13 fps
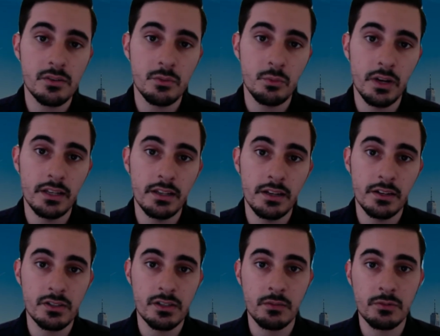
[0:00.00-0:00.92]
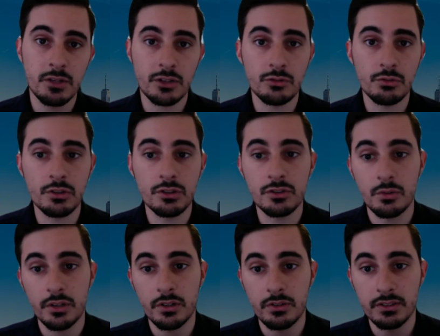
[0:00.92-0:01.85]
when they are subject to
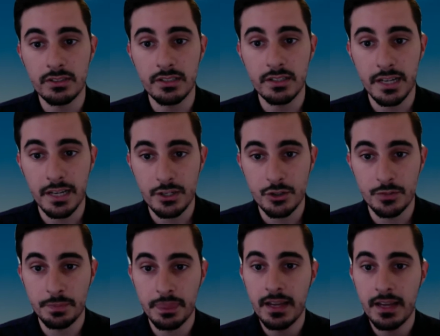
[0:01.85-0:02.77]
custodial interrogation.